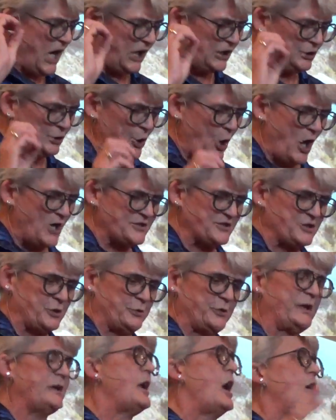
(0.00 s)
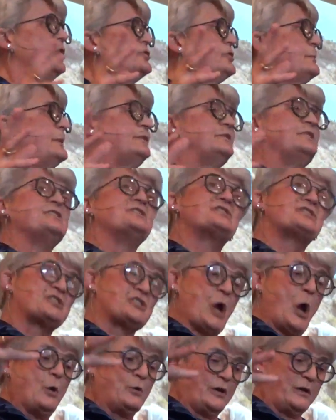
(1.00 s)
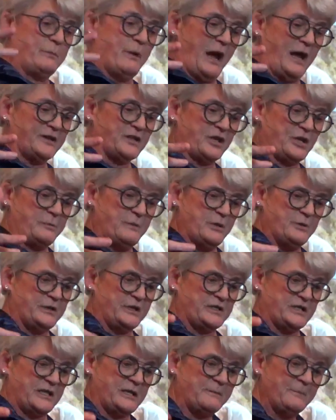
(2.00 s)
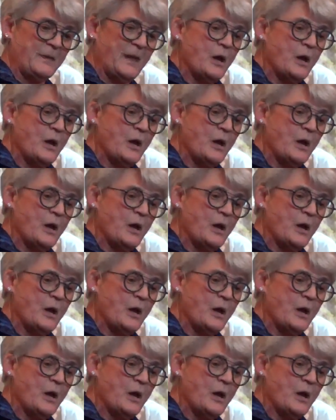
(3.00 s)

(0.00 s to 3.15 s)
a lawsuit, and ultimately stoning by the community.